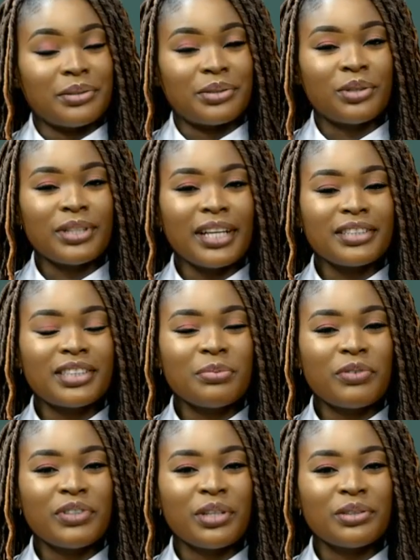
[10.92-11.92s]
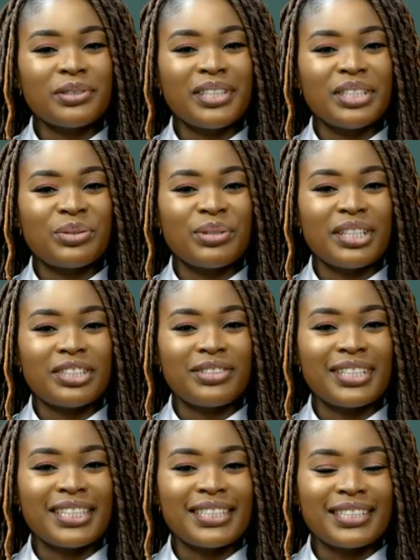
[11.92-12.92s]
So now still moving on to things with the
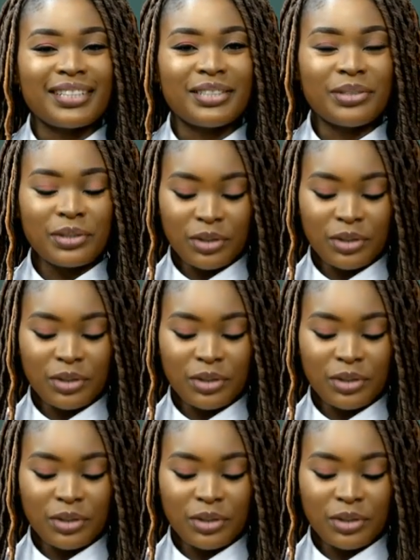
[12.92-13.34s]
trend inside the news,